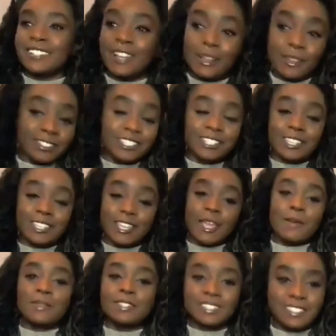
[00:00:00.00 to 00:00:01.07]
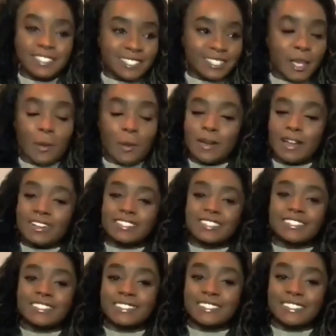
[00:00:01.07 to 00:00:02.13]
uh, she came into the sandbox
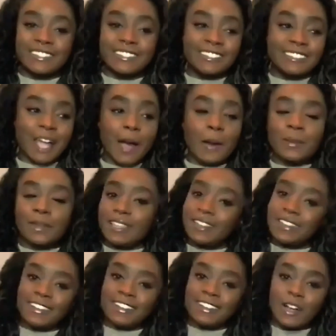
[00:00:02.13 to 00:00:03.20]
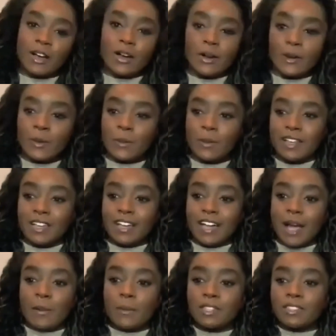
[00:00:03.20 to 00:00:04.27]
and, and dominated. Um,
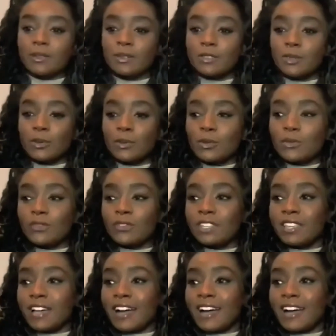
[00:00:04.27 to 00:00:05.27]
I mean the, the, movie.